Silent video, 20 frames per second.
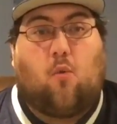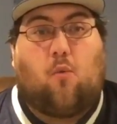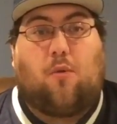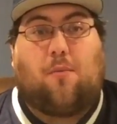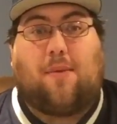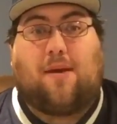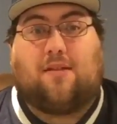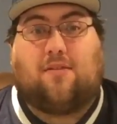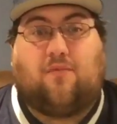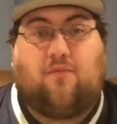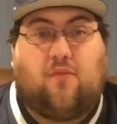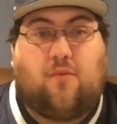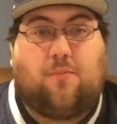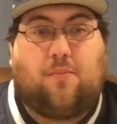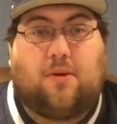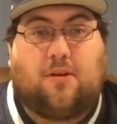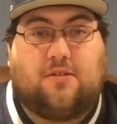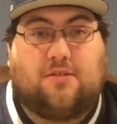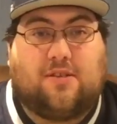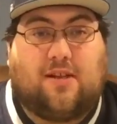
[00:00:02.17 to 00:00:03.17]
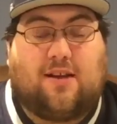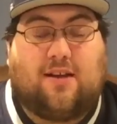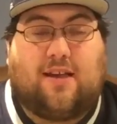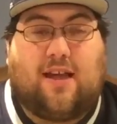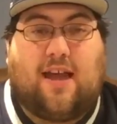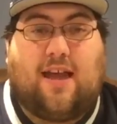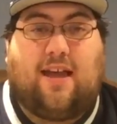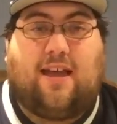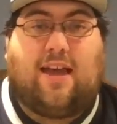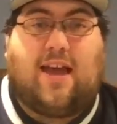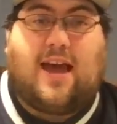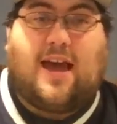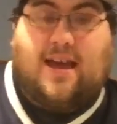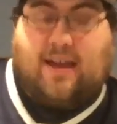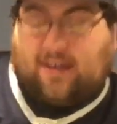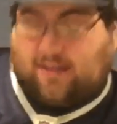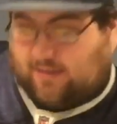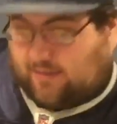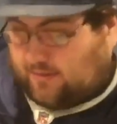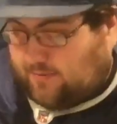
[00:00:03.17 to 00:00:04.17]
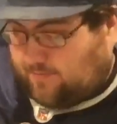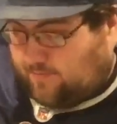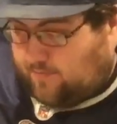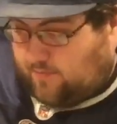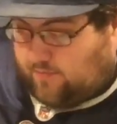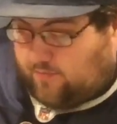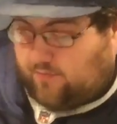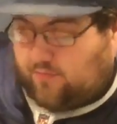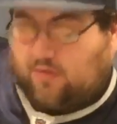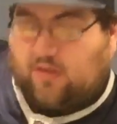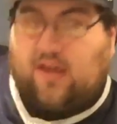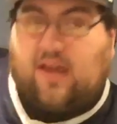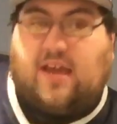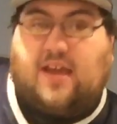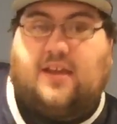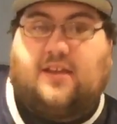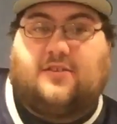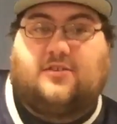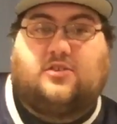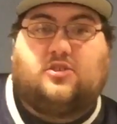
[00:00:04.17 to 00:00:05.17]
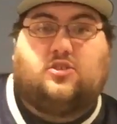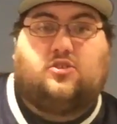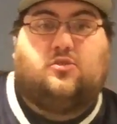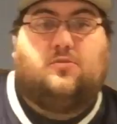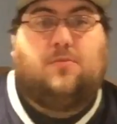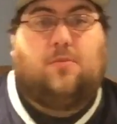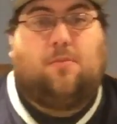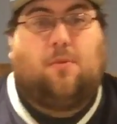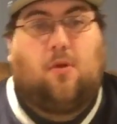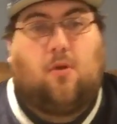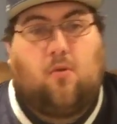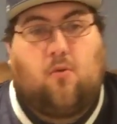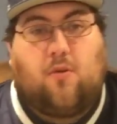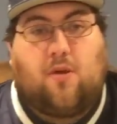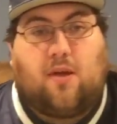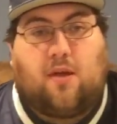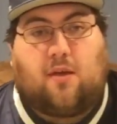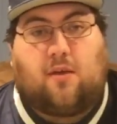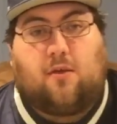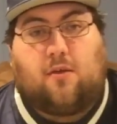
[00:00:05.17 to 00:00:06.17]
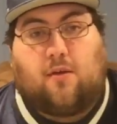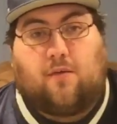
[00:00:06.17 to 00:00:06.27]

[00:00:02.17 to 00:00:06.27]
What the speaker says: Welcome back to Football Talk. Hey, guys, it is Super Bowl week.